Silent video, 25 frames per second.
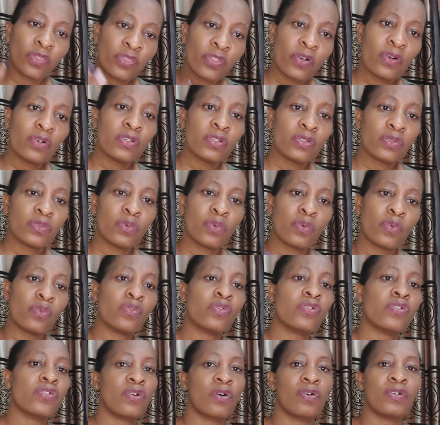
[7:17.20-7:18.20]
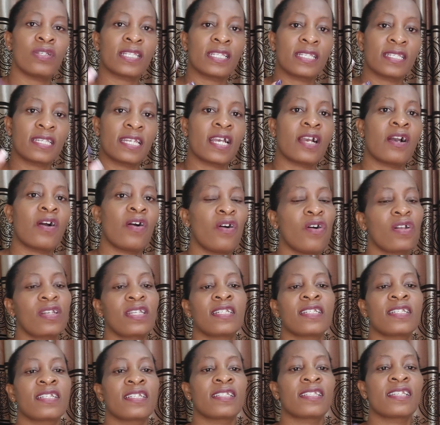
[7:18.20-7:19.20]
those who don't take
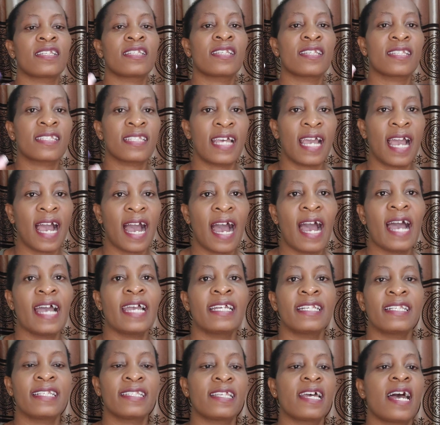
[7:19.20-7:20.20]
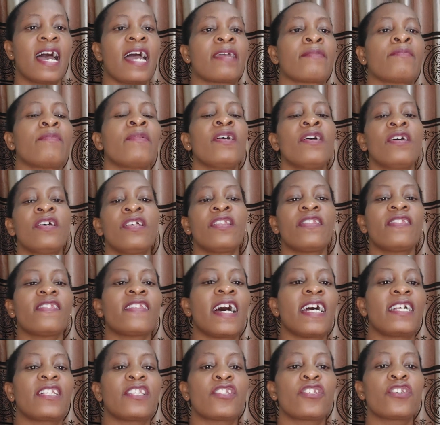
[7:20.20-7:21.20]
holidays, this is the high time
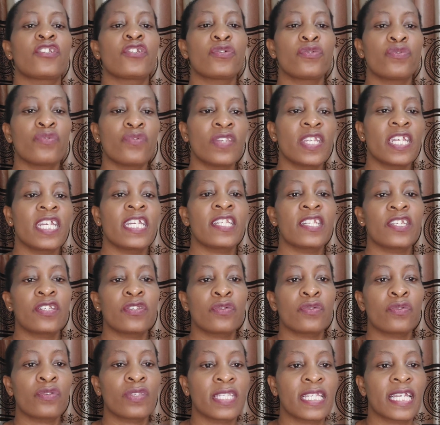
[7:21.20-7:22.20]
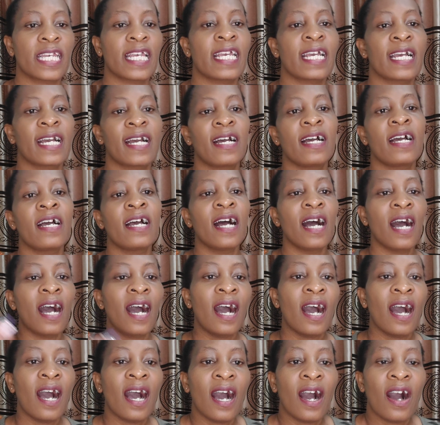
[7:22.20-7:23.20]
that you need to take
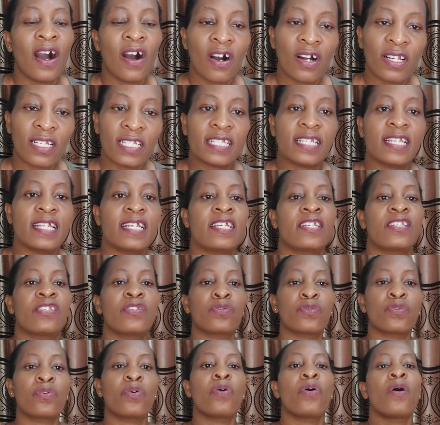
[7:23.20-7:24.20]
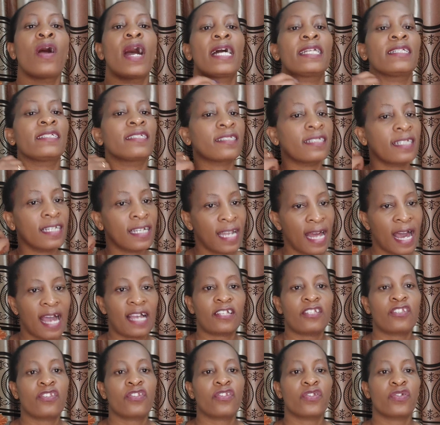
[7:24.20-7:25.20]
holidays to go and
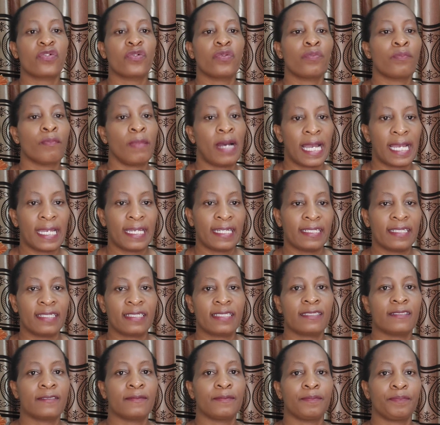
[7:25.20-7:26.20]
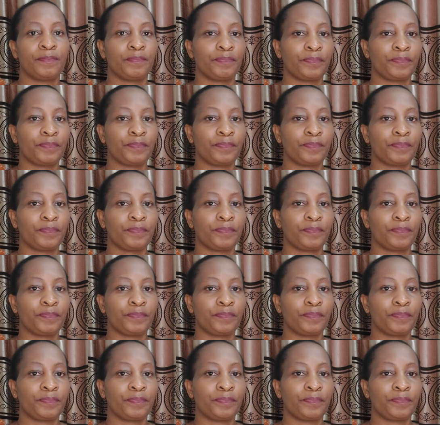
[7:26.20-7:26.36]
relax your minds.